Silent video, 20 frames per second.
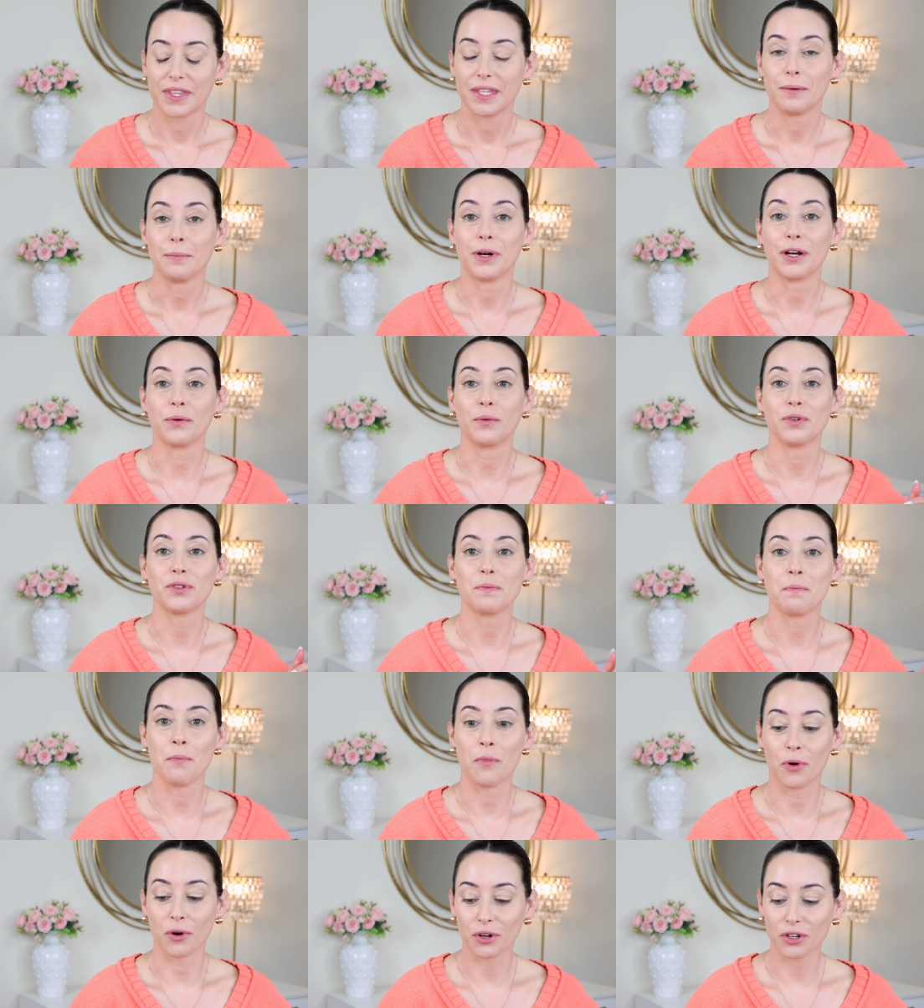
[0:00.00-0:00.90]
But it was
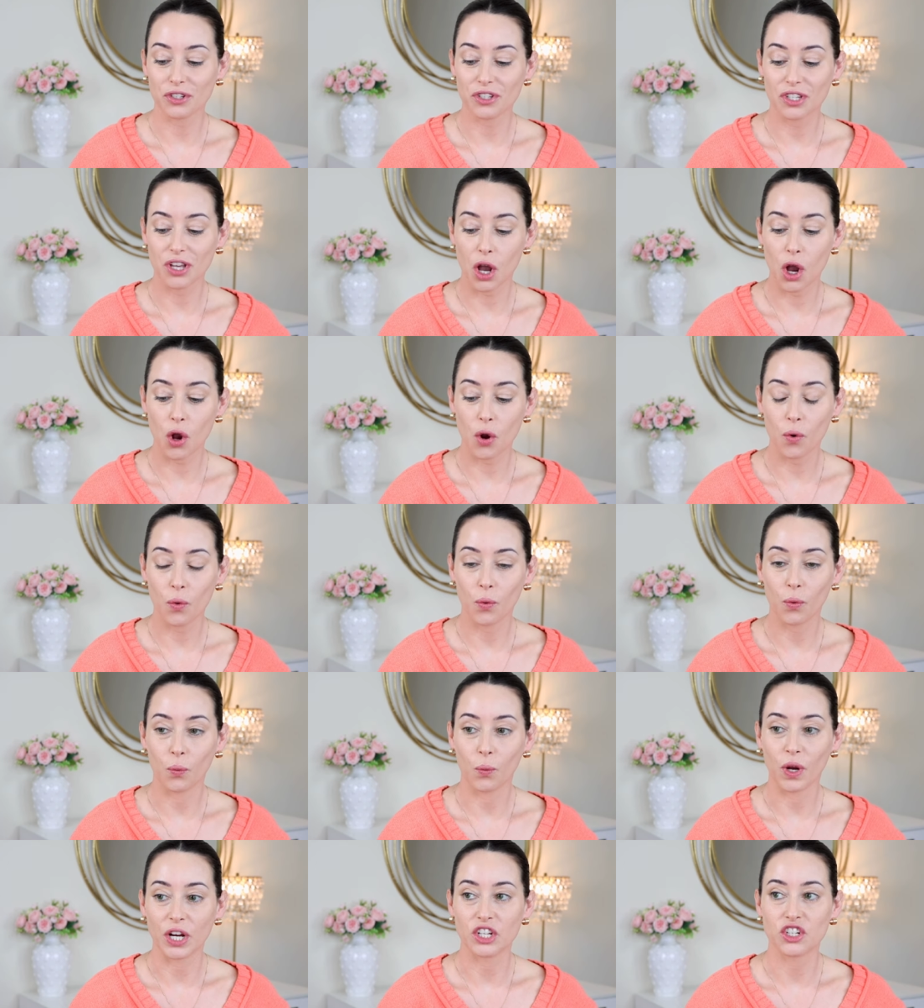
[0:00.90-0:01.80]
more so
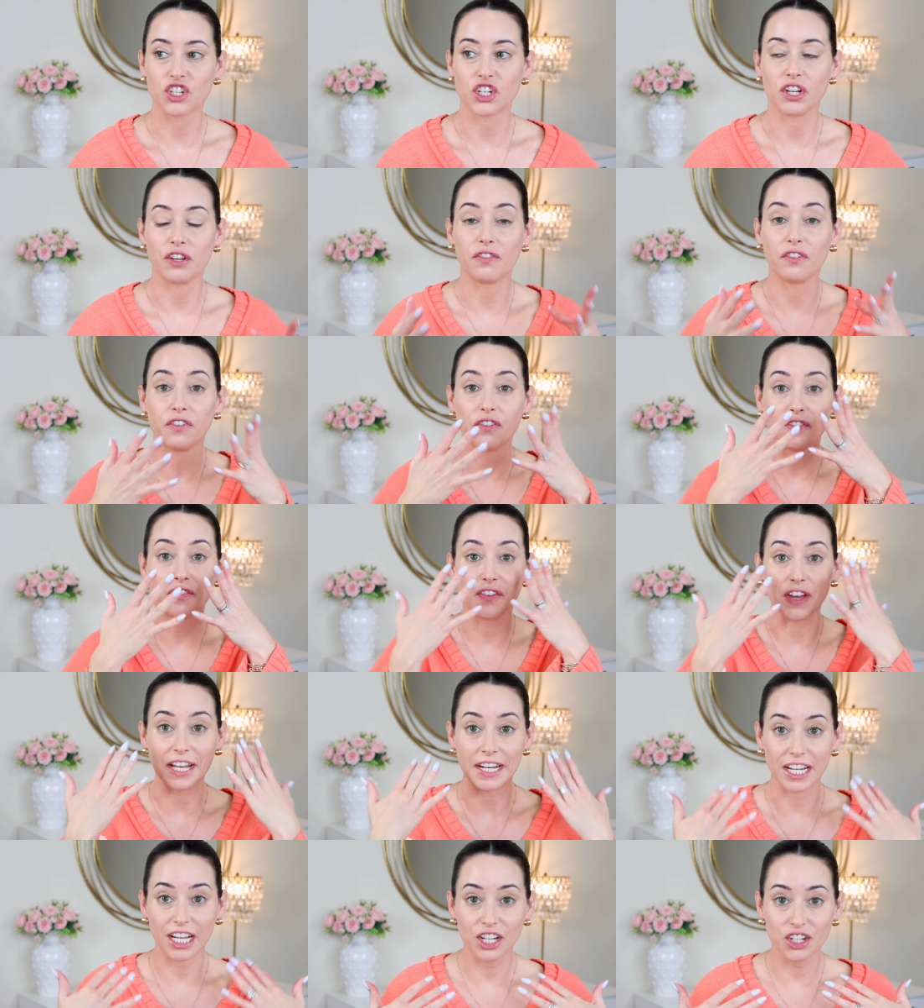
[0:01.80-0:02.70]
when she
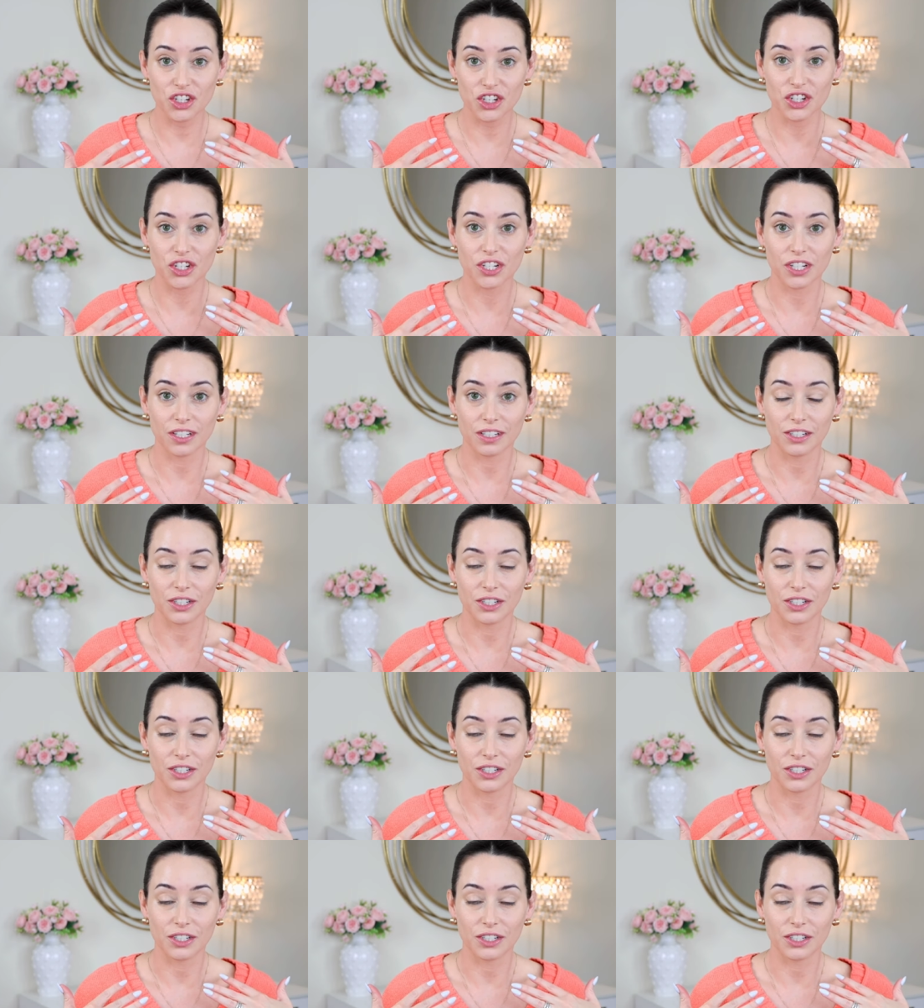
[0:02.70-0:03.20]
finished